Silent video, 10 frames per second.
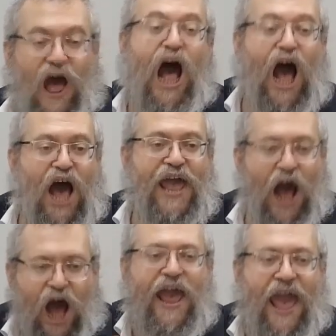And that's
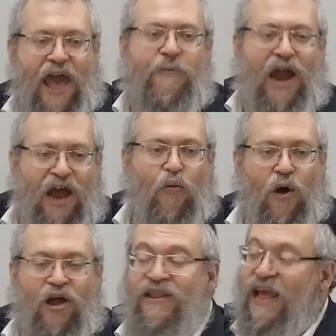the reason why it
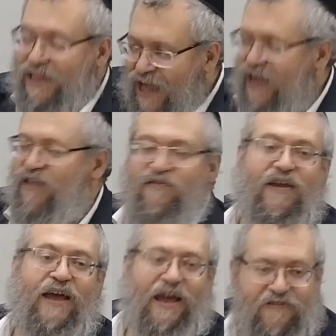says, V'zar shel asid
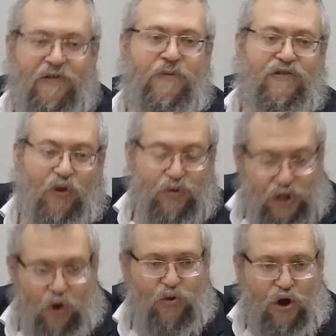k'siv, and regarding the
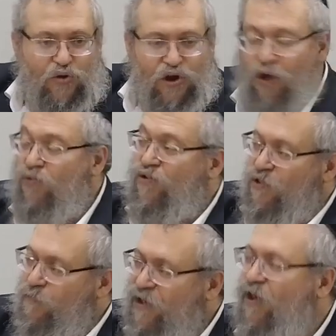future it says,
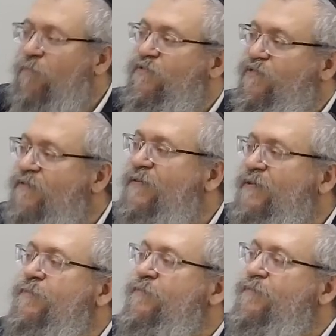
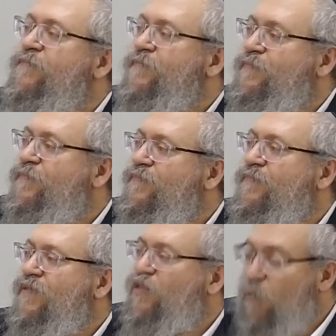Bechadish, of
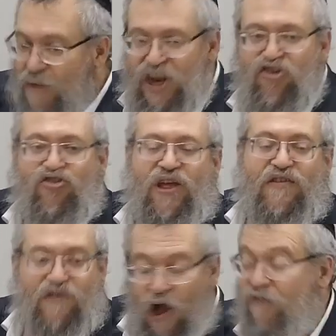plowing,
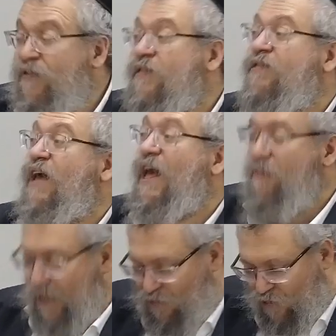ubekatzir,
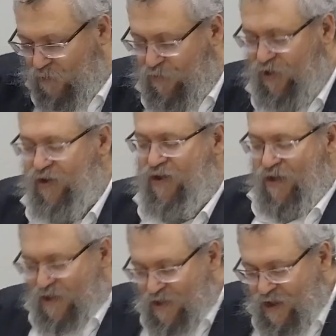and of harvesting,
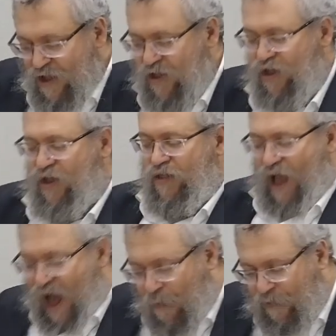
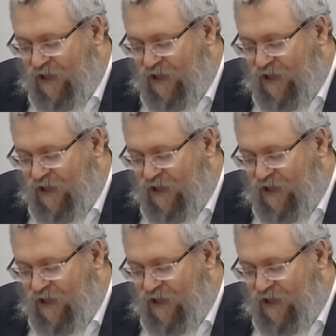tishbois,